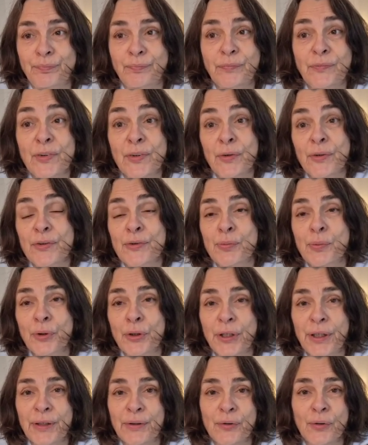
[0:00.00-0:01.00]
So it's
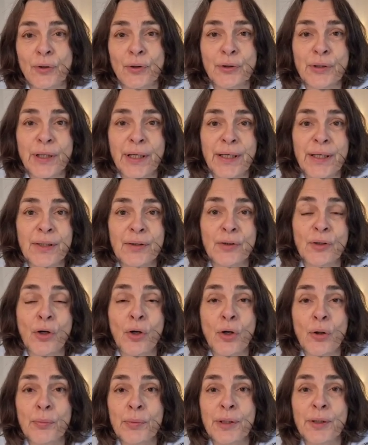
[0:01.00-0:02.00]
working all day on a
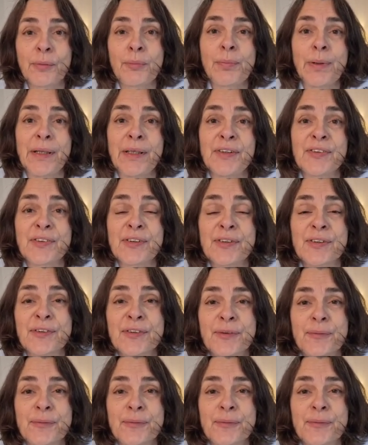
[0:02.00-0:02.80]
hormonal basis